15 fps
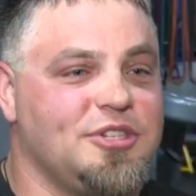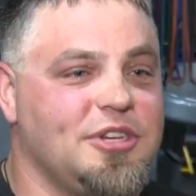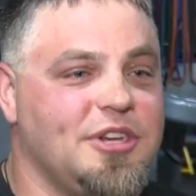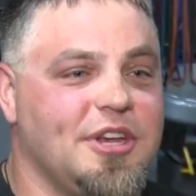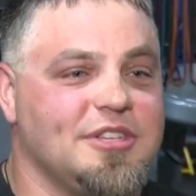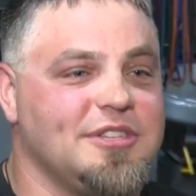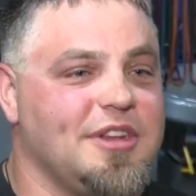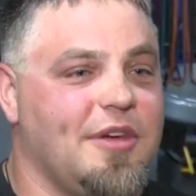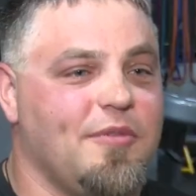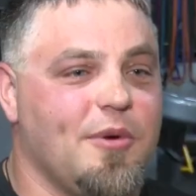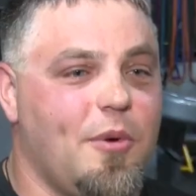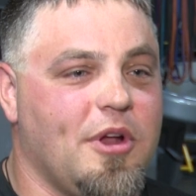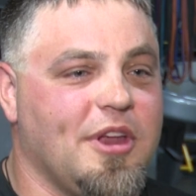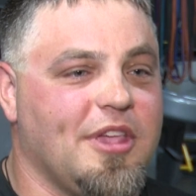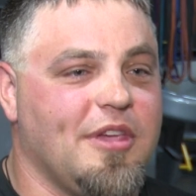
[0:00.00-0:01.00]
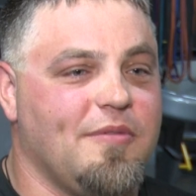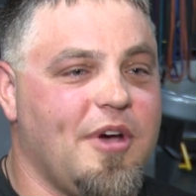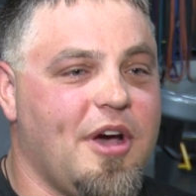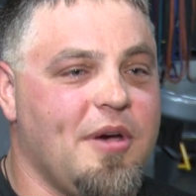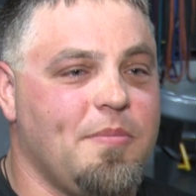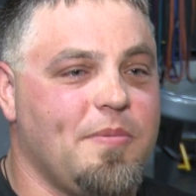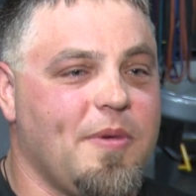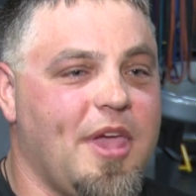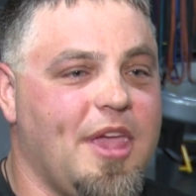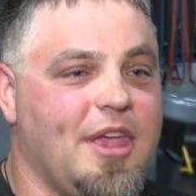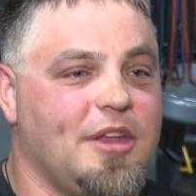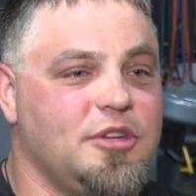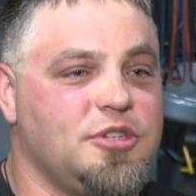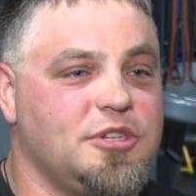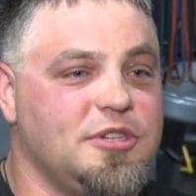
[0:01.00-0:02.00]
She doesn't ever want to give up,
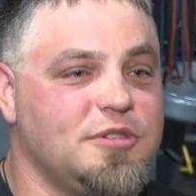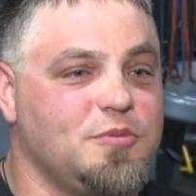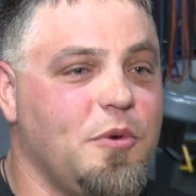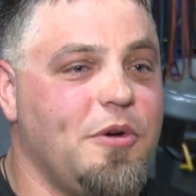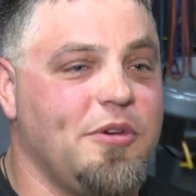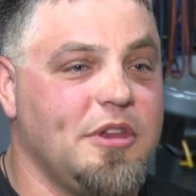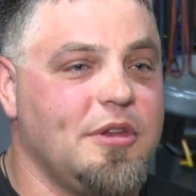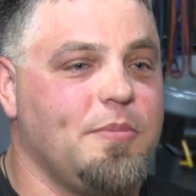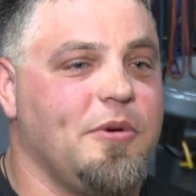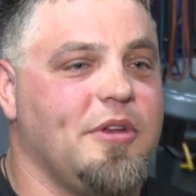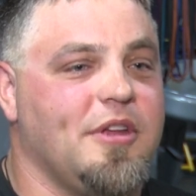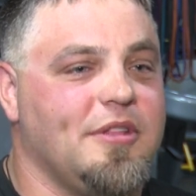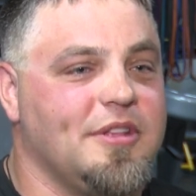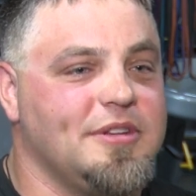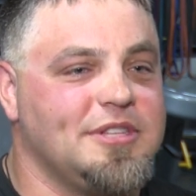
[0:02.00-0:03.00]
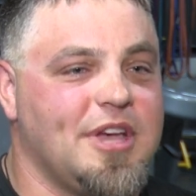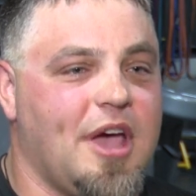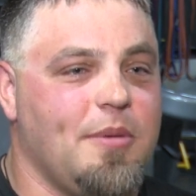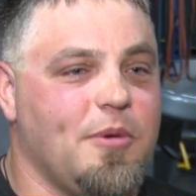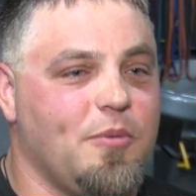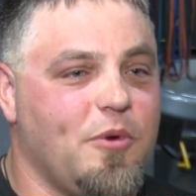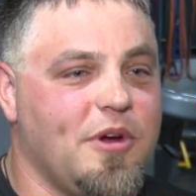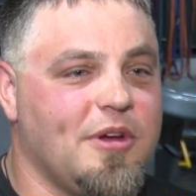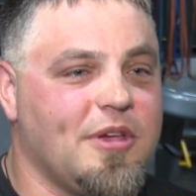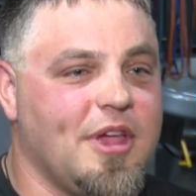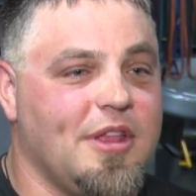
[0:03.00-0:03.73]
and she's willing to put in the time and work.